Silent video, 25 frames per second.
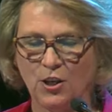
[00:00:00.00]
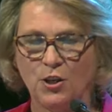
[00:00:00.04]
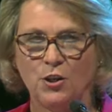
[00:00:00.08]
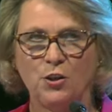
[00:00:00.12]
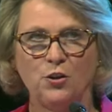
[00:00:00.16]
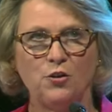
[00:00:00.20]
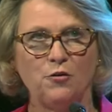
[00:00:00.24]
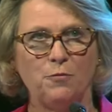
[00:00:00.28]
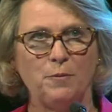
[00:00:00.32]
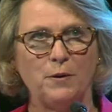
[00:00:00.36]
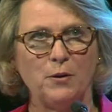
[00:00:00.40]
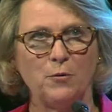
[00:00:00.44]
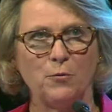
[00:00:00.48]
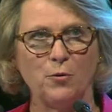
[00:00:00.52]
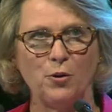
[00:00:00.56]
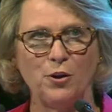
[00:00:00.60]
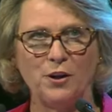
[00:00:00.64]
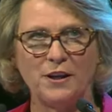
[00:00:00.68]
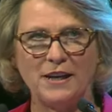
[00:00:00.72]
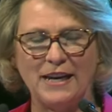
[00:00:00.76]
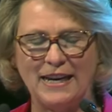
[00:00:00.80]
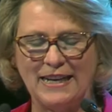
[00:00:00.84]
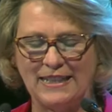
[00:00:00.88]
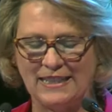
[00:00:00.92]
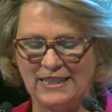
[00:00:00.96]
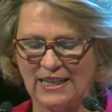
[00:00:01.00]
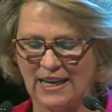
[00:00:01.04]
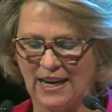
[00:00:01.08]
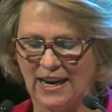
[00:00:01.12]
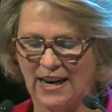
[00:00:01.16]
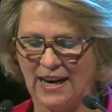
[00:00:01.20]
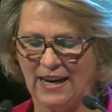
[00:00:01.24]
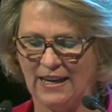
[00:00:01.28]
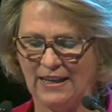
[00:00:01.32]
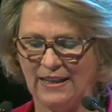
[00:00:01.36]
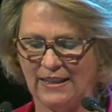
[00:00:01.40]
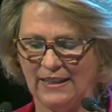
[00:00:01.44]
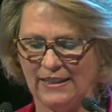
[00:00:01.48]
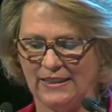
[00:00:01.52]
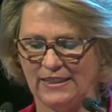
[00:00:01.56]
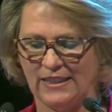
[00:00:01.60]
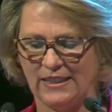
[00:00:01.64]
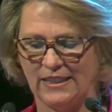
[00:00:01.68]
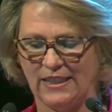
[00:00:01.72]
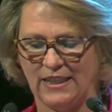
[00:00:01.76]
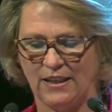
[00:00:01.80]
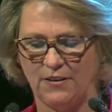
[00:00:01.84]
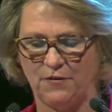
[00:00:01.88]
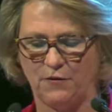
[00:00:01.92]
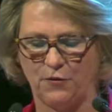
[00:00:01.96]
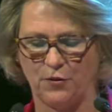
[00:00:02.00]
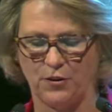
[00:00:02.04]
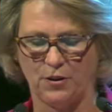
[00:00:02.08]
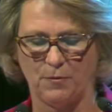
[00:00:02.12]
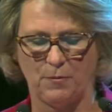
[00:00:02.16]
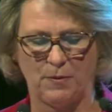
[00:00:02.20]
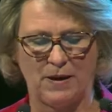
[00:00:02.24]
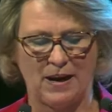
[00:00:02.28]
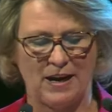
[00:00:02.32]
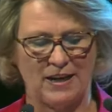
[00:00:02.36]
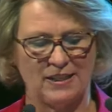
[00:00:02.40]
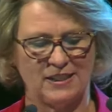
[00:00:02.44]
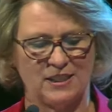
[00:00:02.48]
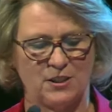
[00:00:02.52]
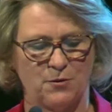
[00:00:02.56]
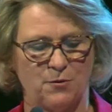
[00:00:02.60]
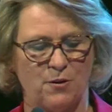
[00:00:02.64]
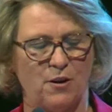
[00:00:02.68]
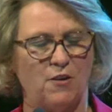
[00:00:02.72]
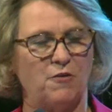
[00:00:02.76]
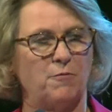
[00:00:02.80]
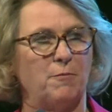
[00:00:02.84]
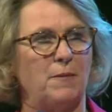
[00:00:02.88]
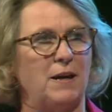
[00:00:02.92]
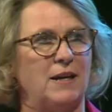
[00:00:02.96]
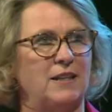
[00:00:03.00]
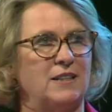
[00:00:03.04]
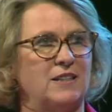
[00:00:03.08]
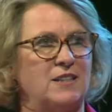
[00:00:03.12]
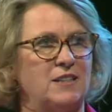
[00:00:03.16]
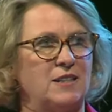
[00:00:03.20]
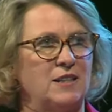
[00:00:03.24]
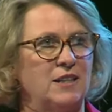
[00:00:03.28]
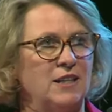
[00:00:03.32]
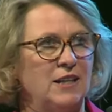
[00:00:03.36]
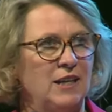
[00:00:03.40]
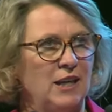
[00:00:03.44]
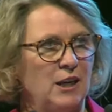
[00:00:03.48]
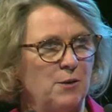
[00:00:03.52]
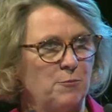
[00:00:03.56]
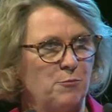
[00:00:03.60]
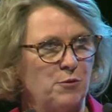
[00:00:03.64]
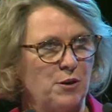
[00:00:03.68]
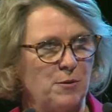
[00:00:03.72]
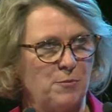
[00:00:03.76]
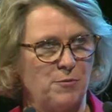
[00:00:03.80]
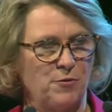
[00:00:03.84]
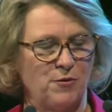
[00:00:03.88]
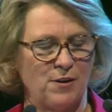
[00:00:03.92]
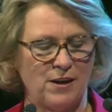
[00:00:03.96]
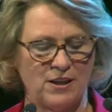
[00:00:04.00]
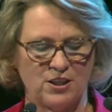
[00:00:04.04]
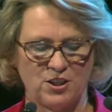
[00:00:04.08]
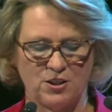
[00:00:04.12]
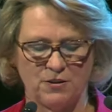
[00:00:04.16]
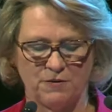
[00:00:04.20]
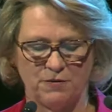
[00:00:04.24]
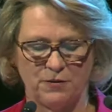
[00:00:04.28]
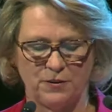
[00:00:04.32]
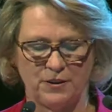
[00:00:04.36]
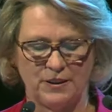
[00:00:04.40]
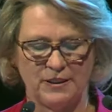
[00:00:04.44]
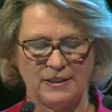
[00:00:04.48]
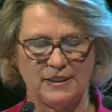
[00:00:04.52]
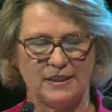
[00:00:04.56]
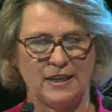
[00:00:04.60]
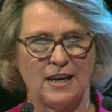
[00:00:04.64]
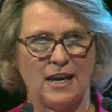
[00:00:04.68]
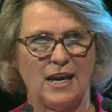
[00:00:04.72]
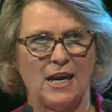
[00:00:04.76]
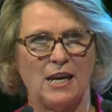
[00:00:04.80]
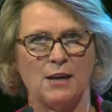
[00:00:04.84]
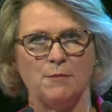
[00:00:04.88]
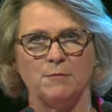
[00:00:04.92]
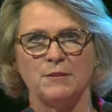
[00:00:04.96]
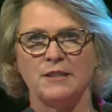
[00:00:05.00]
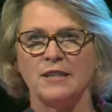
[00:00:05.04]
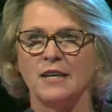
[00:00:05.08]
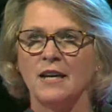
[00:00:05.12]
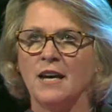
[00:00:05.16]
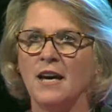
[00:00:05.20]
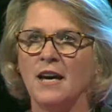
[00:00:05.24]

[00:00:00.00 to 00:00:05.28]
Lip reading: you've been working tirelessly for the past 12 months in preparation for these games.